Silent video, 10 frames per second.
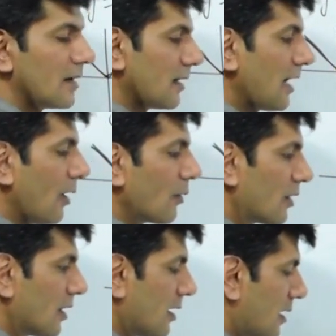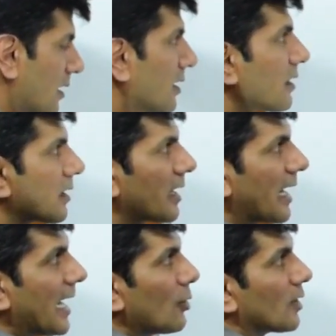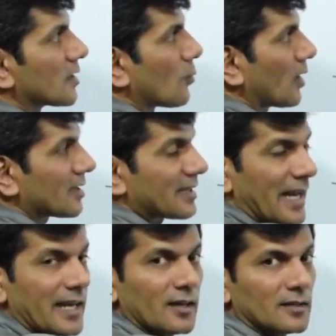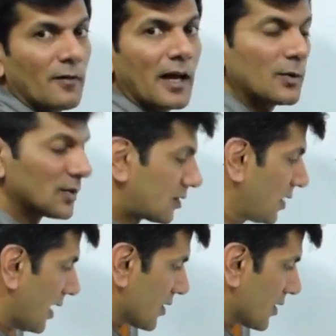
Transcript: Now k units, what is k here? The value is 3.